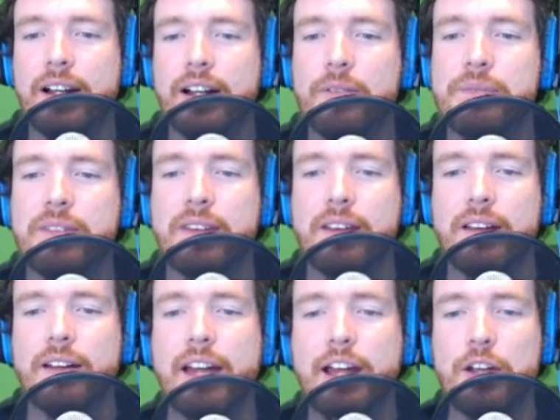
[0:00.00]
Alright.
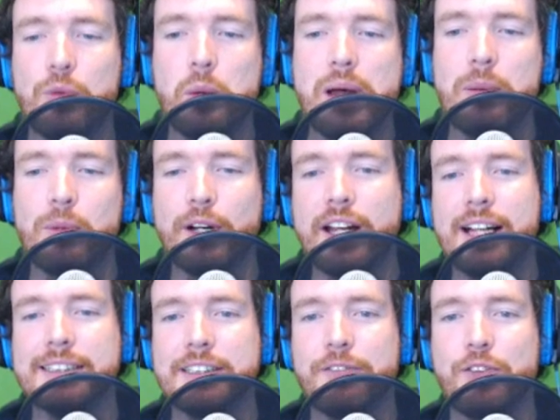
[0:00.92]
And remember,
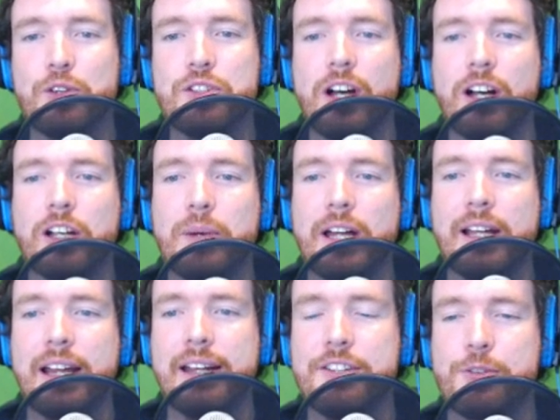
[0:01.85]
guys, if you talk
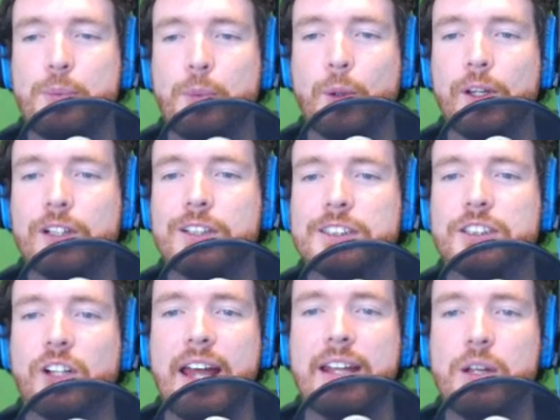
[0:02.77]
about any
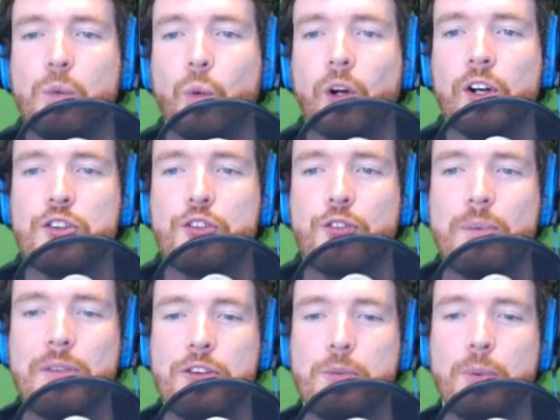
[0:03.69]
spoilers or any words
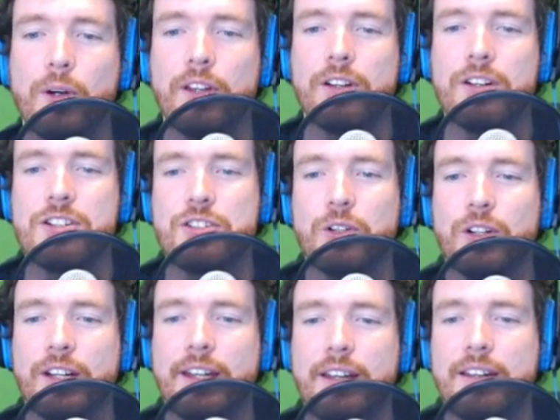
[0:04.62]
from the spoilers,
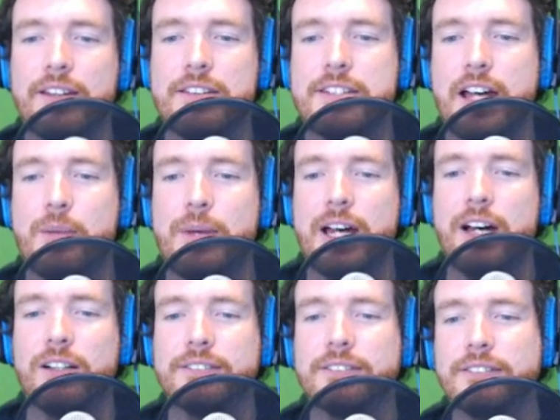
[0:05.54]
you'll get in
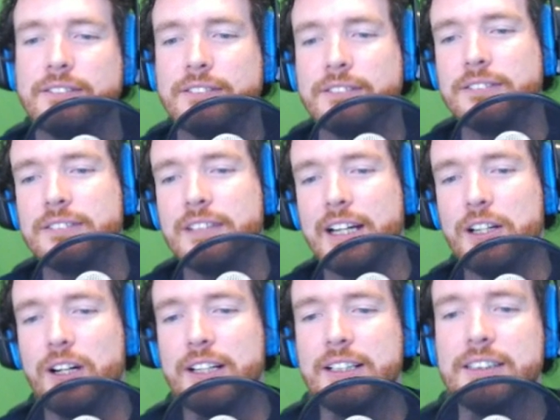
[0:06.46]
timeout. I
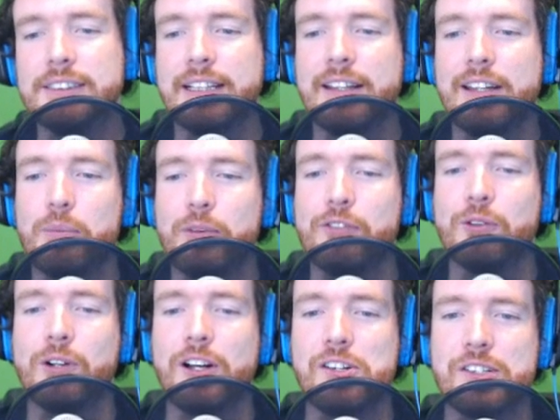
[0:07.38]
know I didn't say that
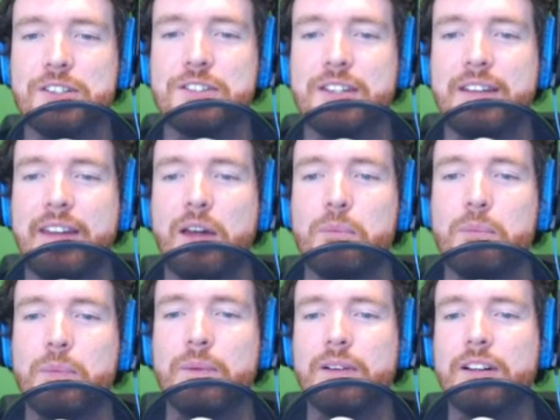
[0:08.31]
before. I should have said
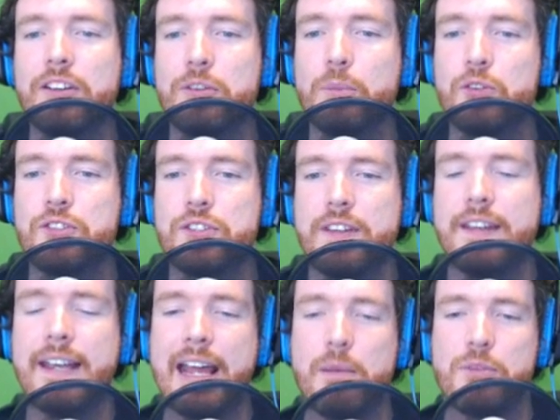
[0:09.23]
that because most of
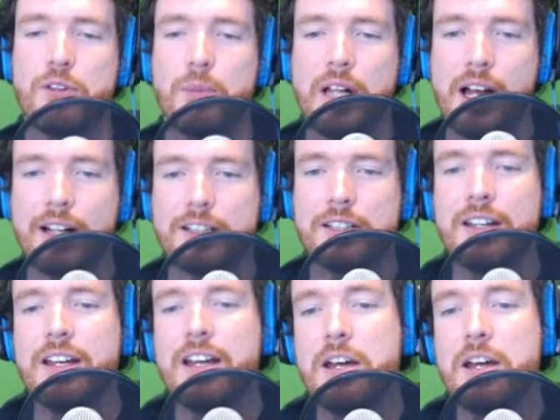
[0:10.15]
the names are blocked.